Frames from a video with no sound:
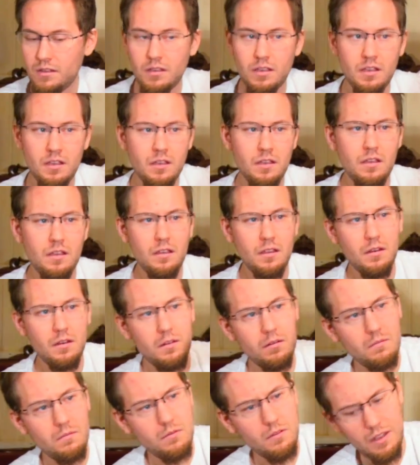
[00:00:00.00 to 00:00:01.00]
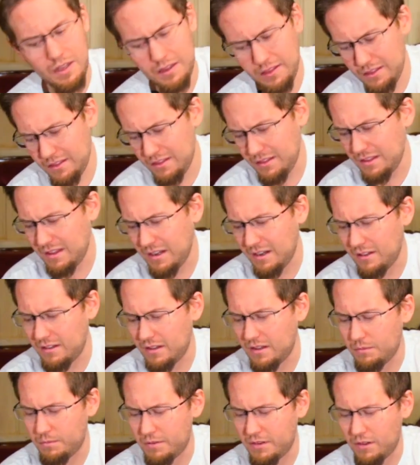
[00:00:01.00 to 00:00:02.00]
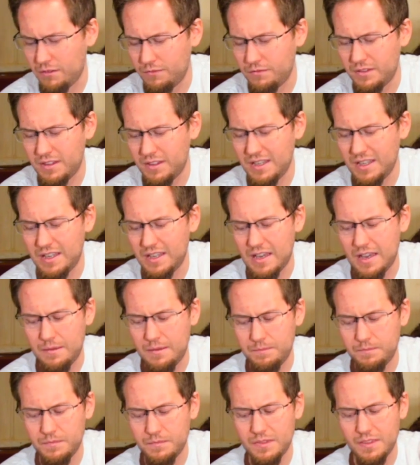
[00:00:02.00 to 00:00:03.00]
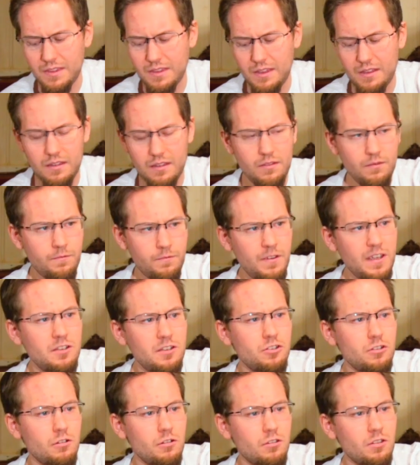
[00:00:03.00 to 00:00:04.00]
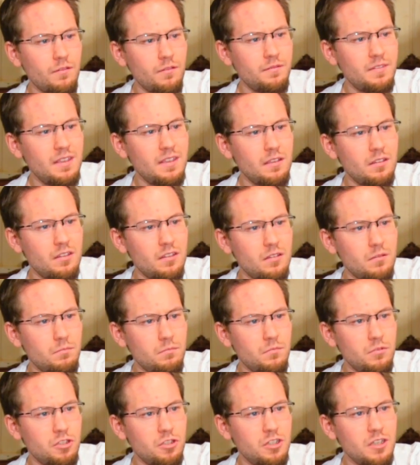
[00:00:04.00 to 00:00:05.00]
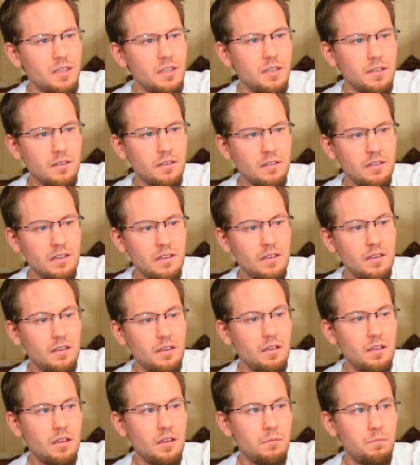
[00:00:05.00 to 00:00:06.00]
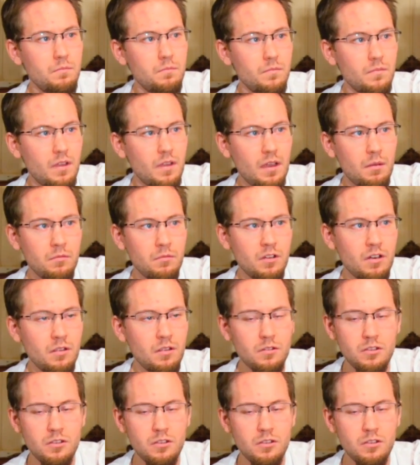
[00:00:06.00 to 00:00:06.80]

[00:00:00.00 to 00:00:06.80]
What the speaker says: And then a little bit of the features of this machine. I'm gonna